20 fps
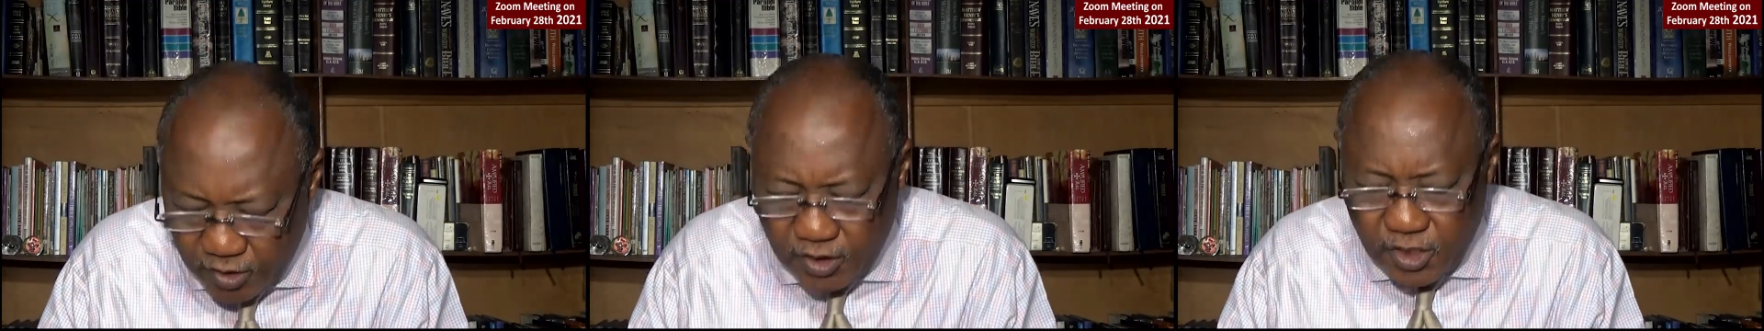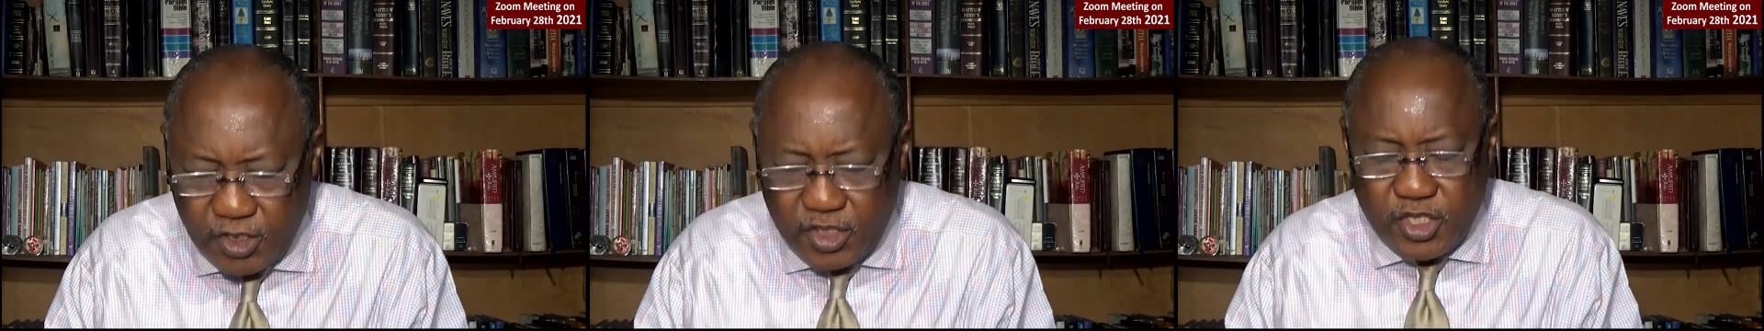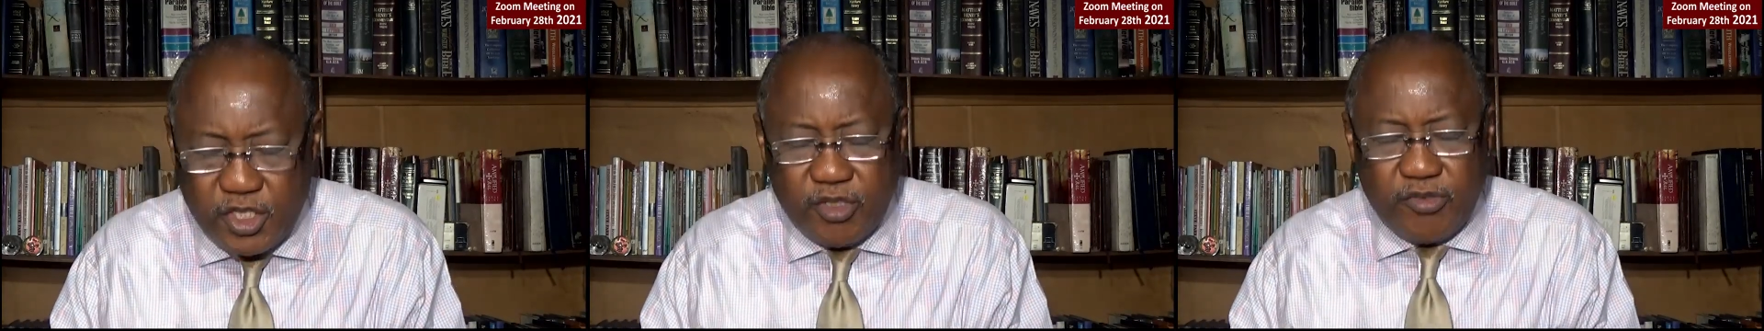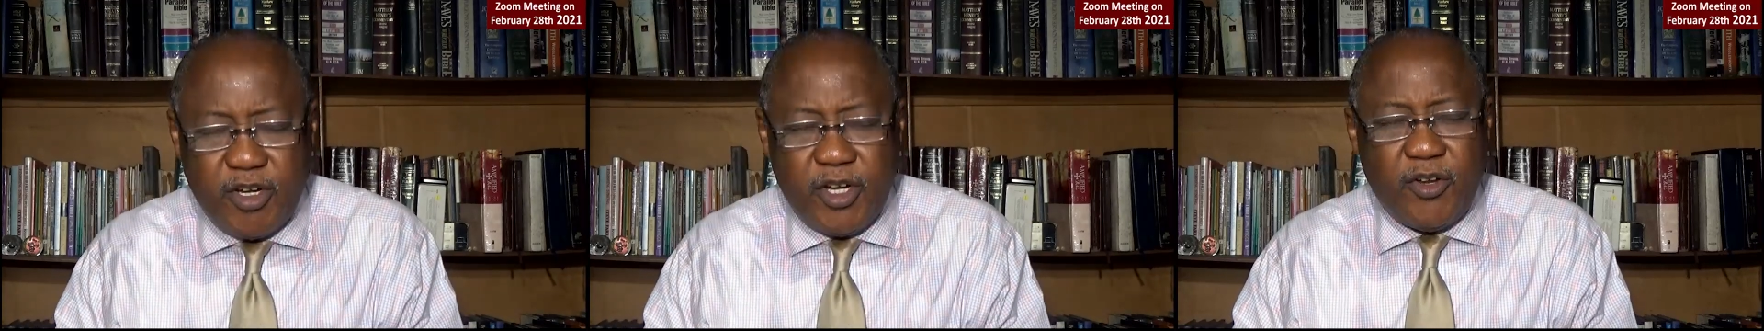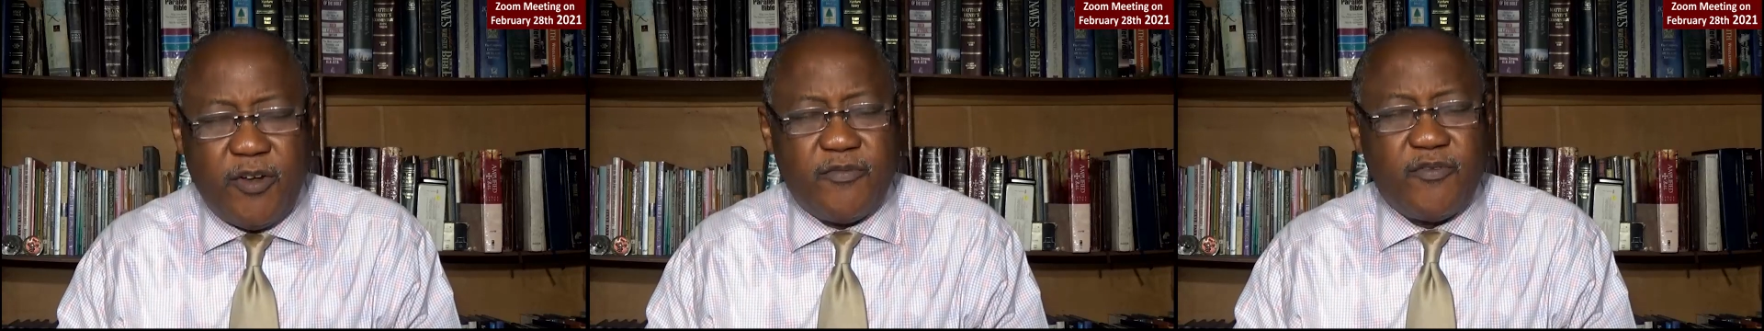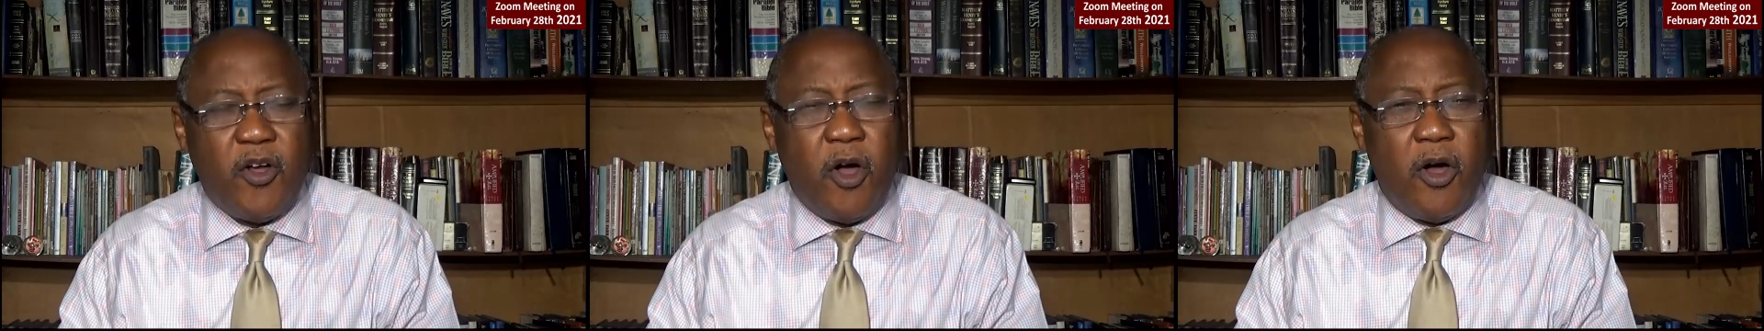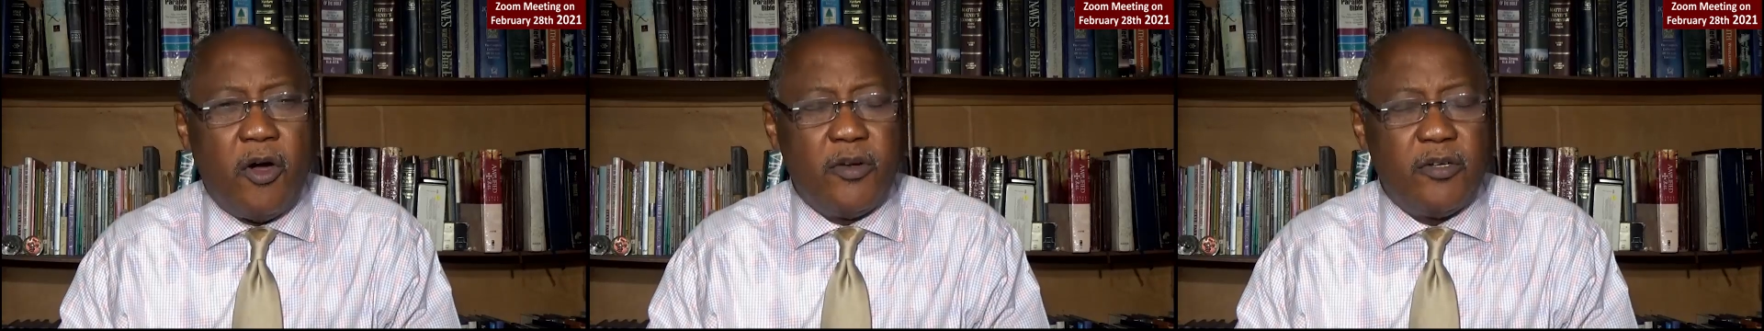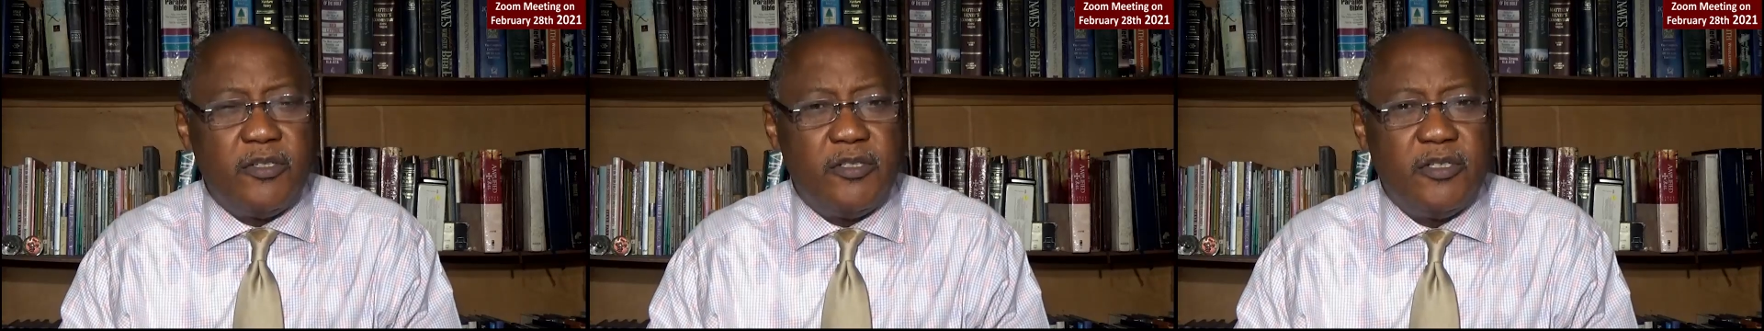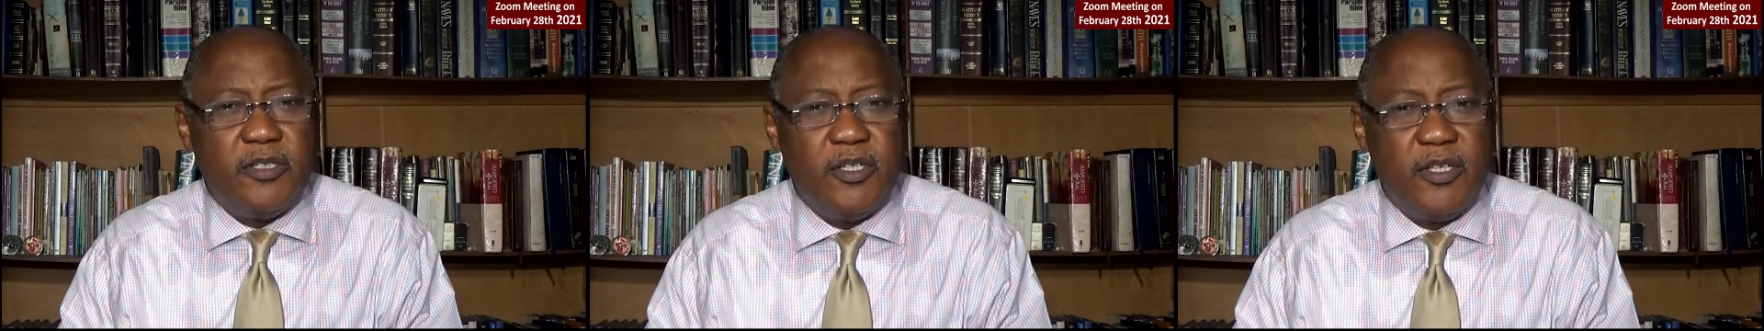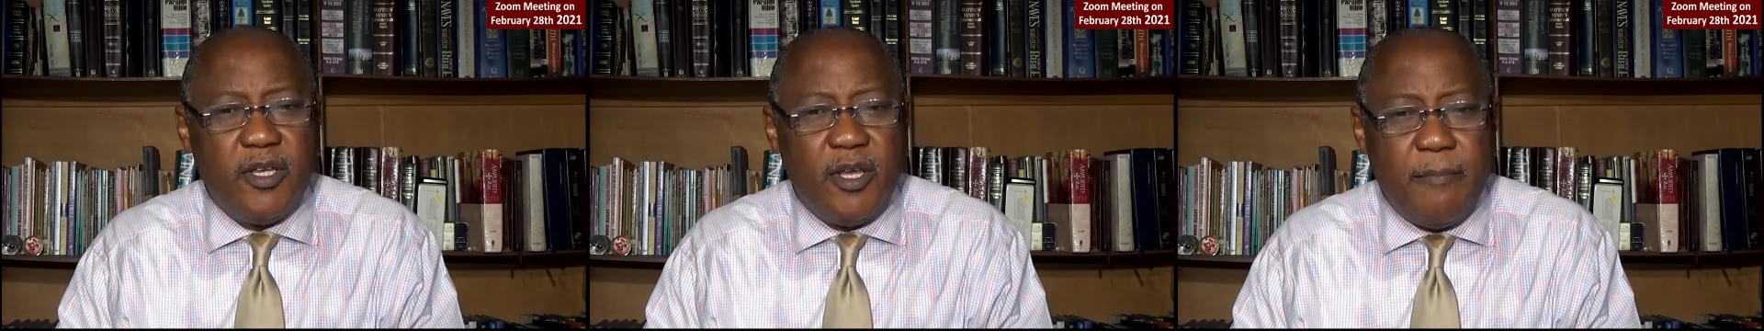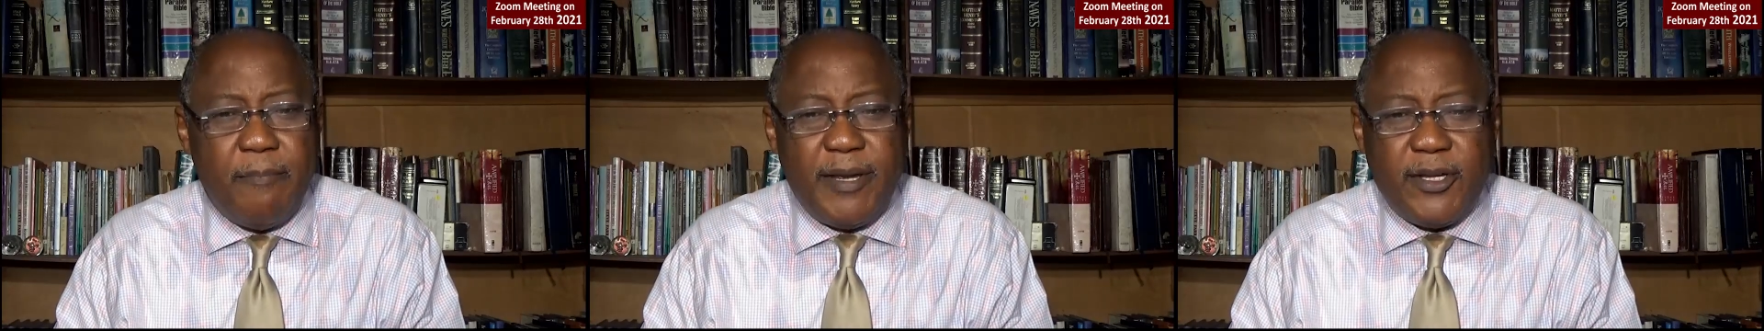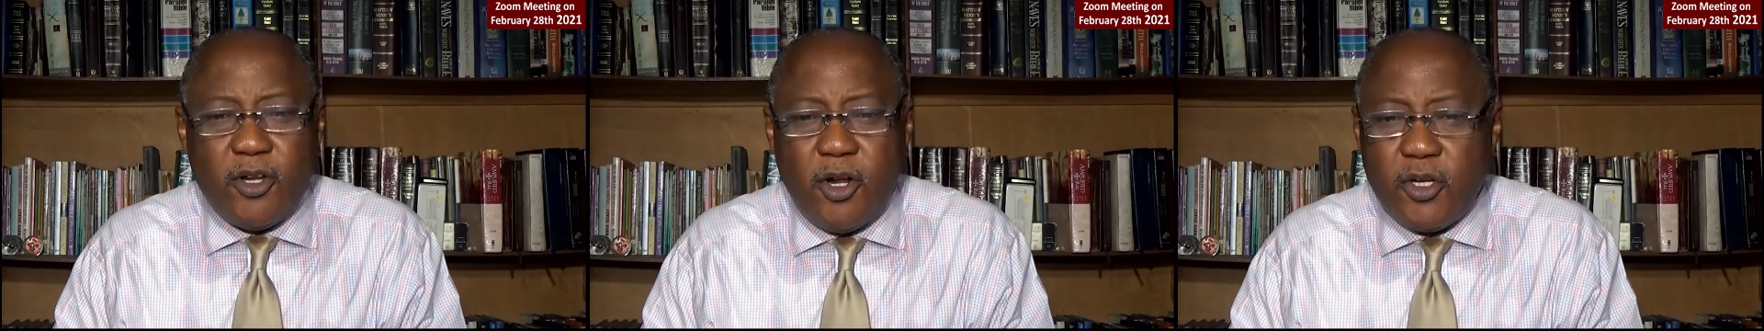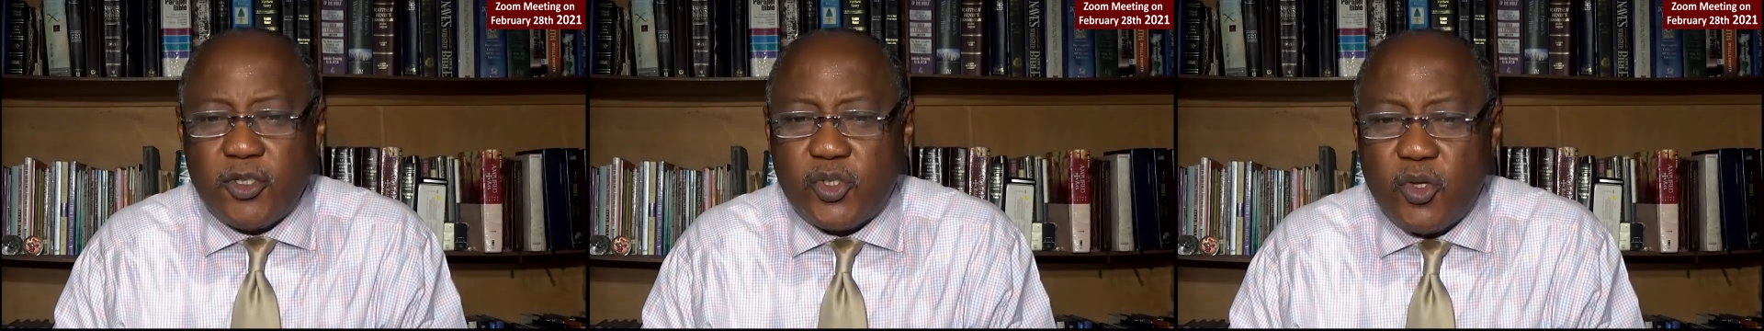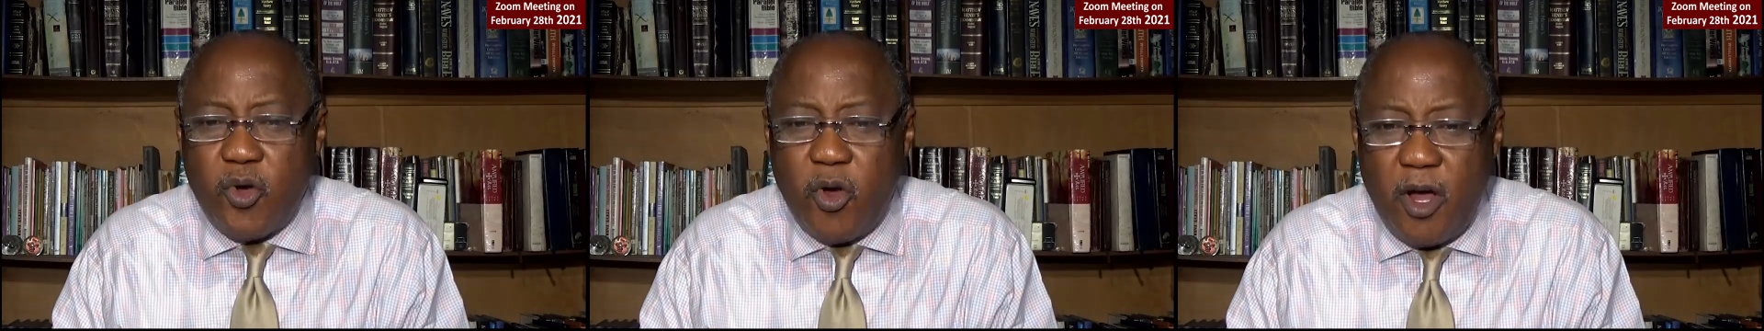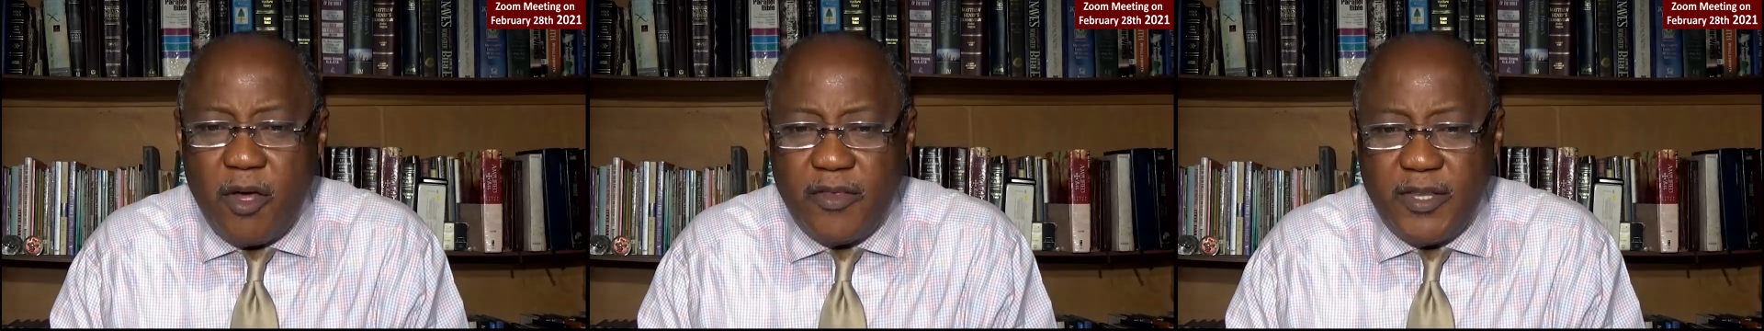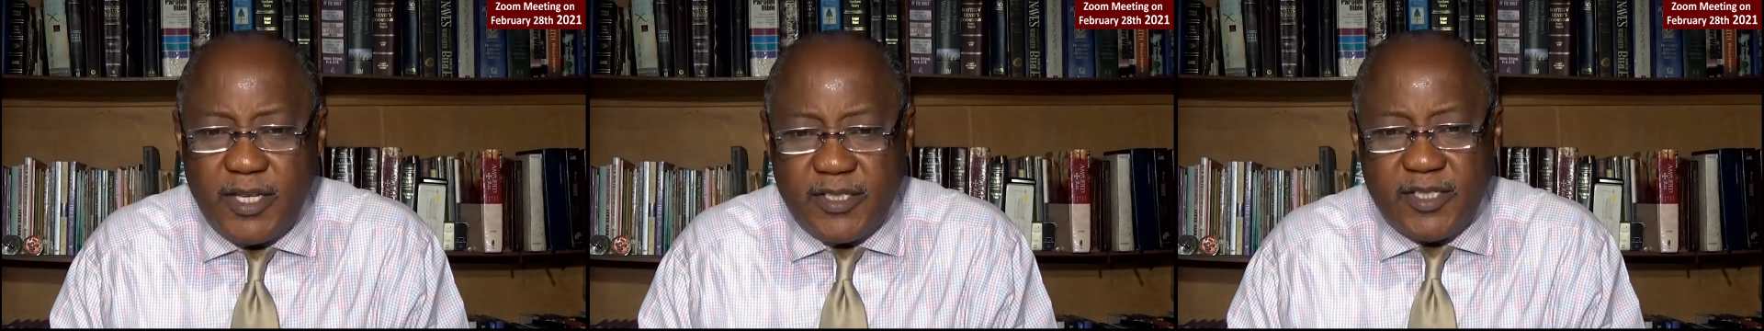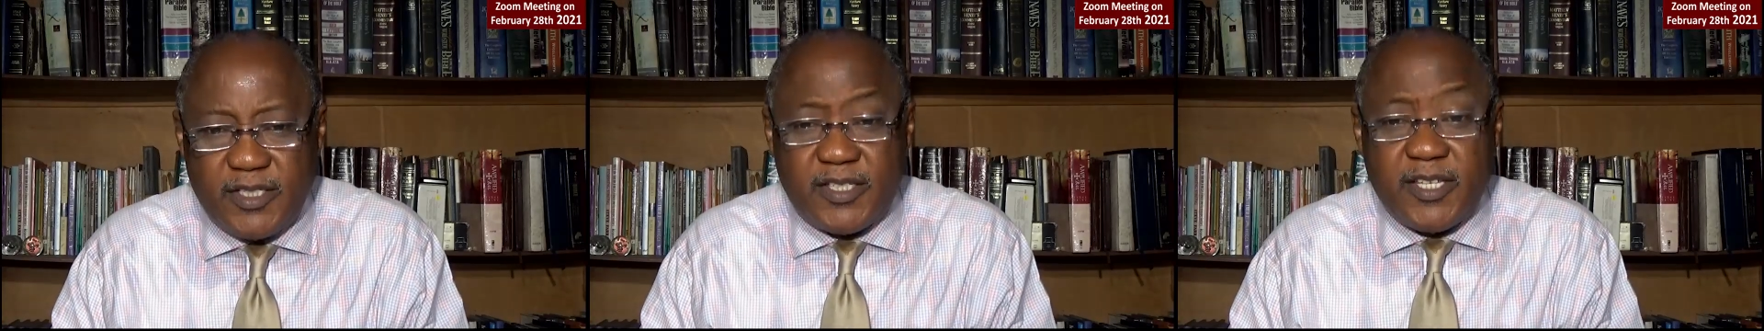the children of god but also others.